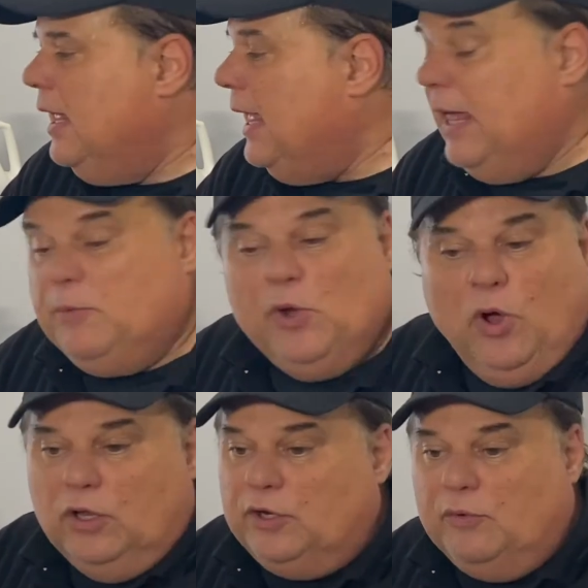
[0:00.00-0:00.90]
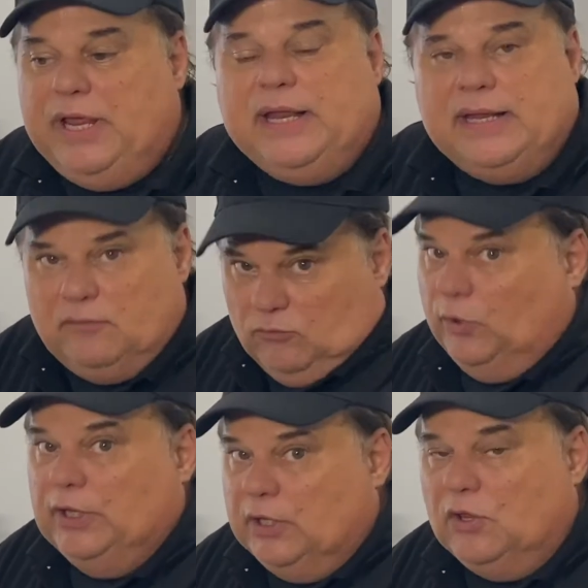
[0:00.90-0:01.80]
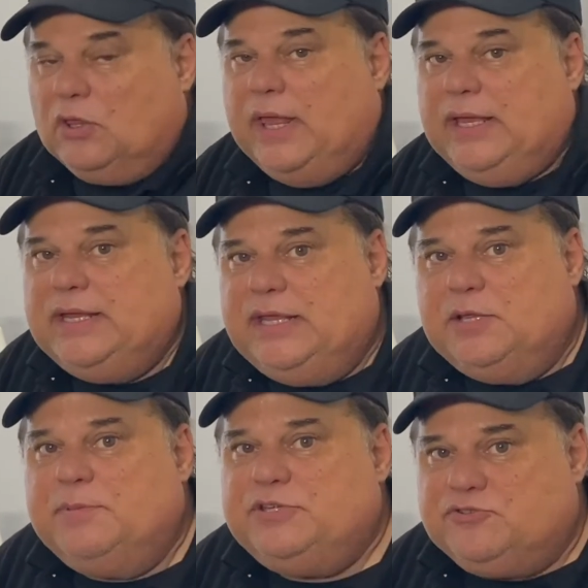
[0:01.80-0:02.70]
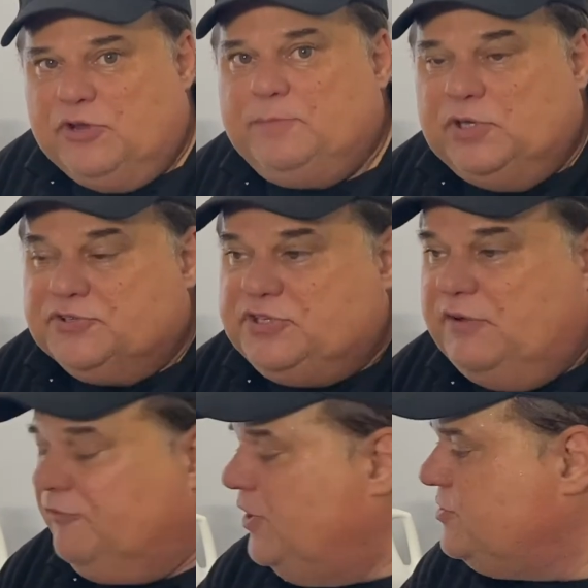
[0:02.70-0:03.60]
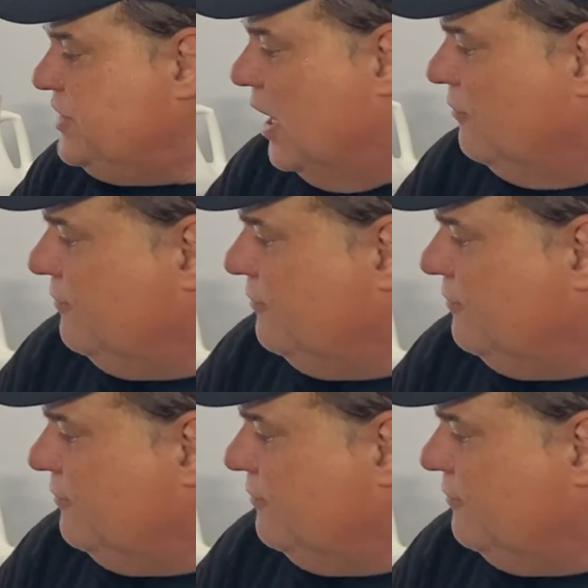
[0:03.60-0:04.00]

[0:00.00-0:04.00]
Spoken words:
and we all agreed it really looked like it needed to be stripped. You'll see for yourself.